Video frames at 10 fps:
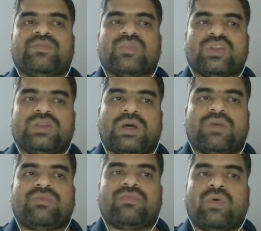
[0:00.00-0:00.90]
the
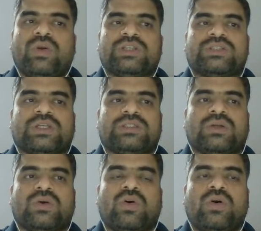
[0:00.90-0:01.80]
folder structure
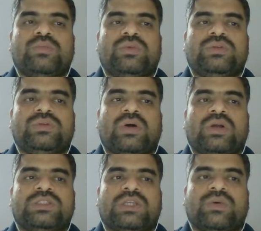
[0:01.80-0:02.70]

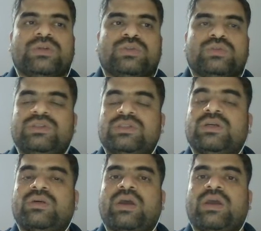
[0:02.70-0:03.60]
com.java. So this is
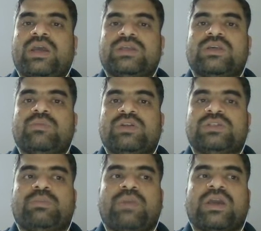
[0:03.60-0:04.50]
a, as I
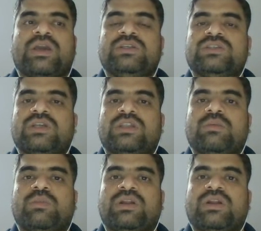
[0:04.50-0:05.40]
mentioned, package is nothing
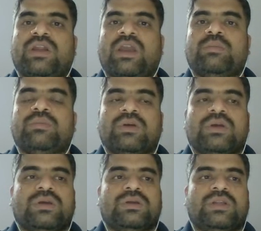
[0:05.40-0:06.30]
but a
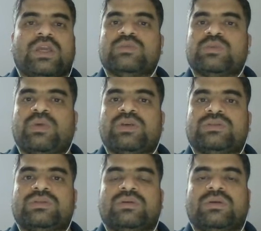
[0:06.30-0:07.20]

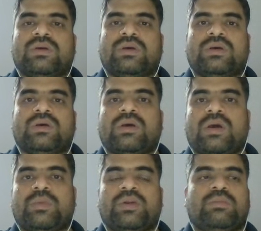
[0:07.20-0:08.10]
namespace, I
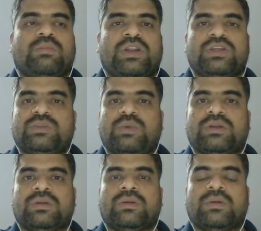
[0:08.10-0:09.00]
mean management.
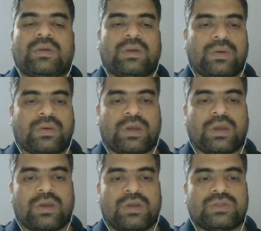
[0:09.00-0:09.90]
Okay,
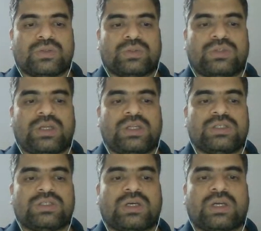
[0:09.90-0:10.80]
so that is
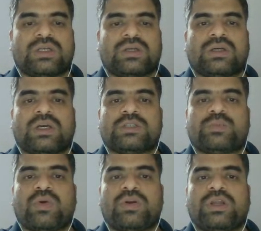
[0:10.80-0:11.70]

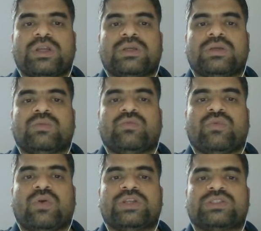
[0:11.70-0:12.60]
corresponding
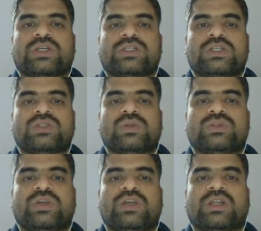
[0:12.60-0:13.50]
folder structure is also
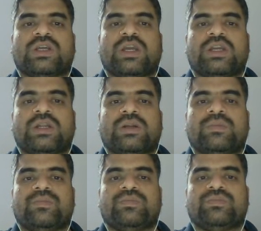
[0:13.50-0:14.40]
here created,
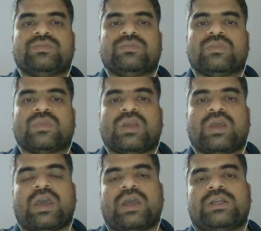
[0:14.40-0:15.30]

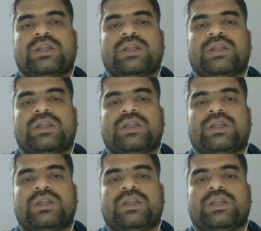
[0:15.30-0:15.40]
and